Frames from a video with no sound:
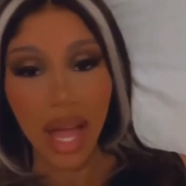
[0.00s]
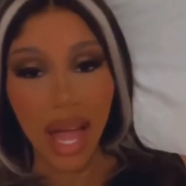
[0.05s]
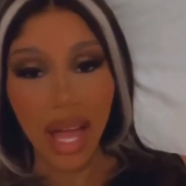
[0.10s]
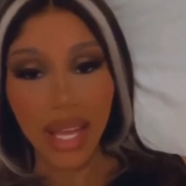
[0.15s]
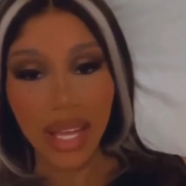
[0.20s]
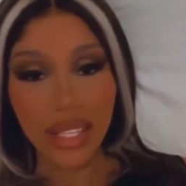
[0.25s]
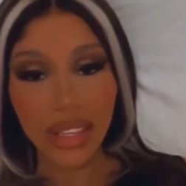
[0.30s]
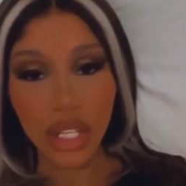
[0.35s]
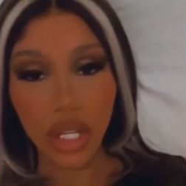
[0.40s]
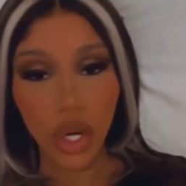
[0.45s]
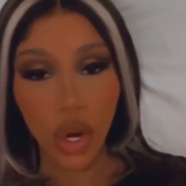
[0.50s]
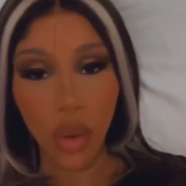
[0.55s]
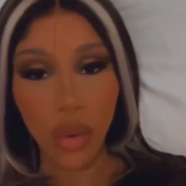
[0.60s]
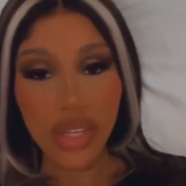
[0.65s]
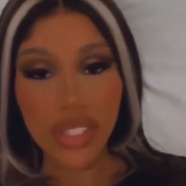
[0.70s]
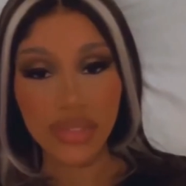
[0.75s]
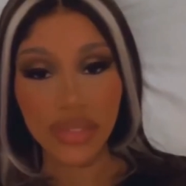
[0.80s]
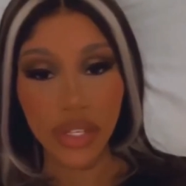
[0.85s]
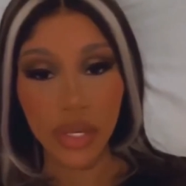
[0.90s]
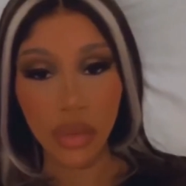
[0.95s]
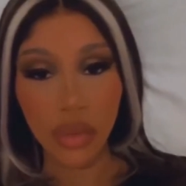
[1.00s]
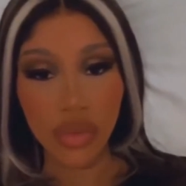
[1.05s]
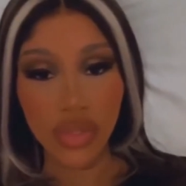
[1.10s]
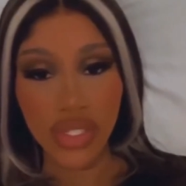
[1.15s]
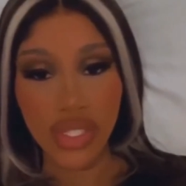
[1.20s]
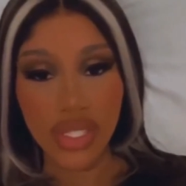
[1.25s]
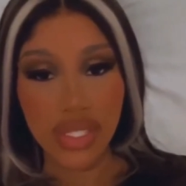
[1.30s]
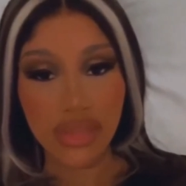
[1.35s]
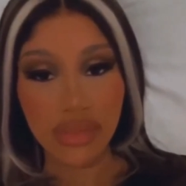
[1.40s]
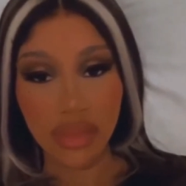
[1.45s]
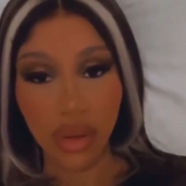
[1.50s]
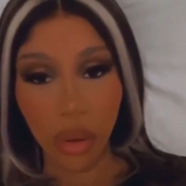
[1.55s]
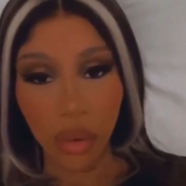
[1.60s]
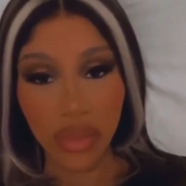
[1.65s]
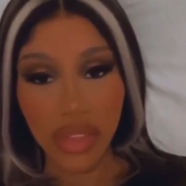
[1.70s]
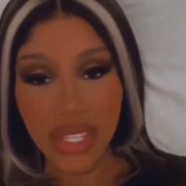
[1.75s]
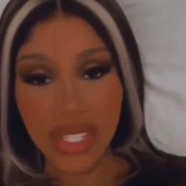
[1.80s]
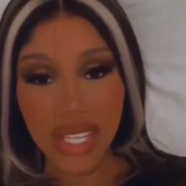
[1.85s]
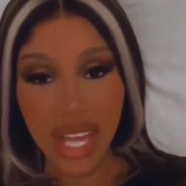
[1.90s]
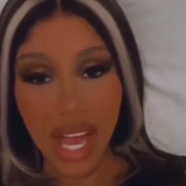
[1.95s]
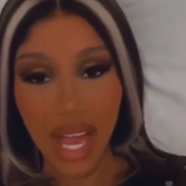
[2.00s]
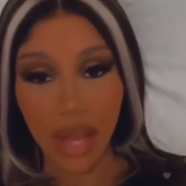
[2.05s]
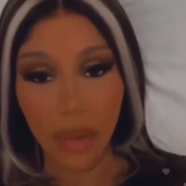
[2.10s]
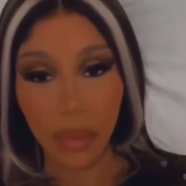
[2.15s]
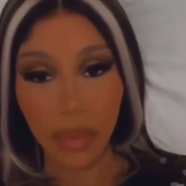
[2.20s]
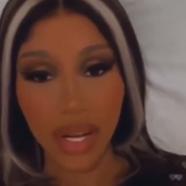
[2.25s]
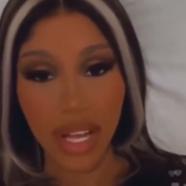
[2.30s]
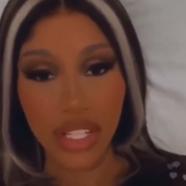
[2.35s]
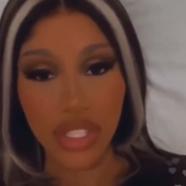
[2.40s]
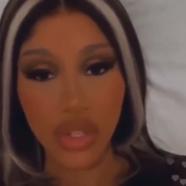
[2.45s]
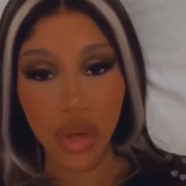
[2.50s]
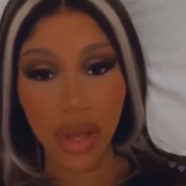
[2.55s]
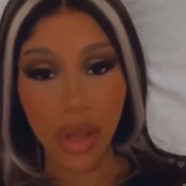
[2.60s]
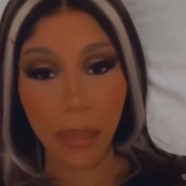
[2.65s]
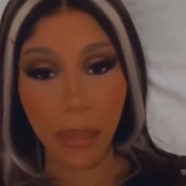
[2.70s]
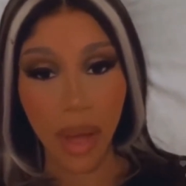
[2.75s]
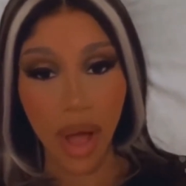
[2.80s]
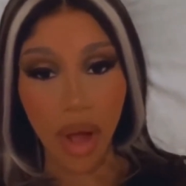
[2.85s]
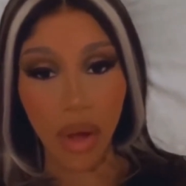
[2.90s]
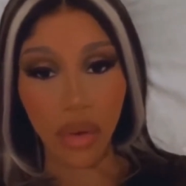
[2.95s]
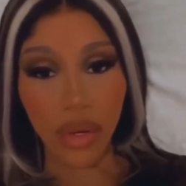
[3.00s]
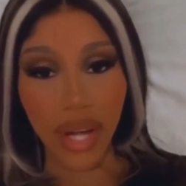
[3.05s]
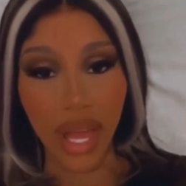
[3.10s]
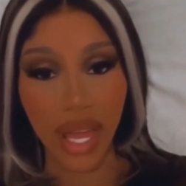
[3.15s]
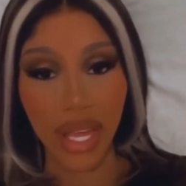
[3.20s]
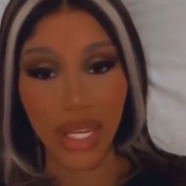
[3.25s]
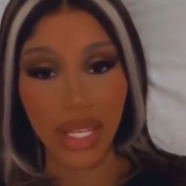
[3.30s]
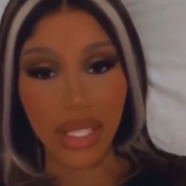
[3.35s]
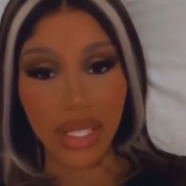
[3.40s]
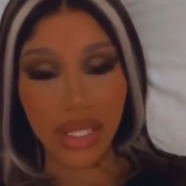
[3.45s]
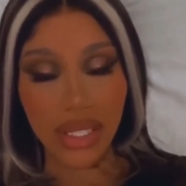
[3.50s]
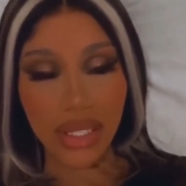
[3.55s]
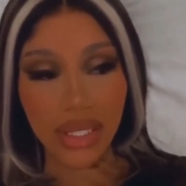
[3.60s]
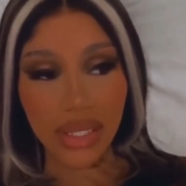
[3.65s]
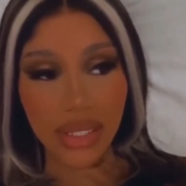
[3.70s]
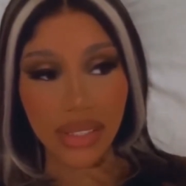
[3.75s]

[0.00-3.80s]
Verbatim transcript: I get the lowest views all the time when I talk about like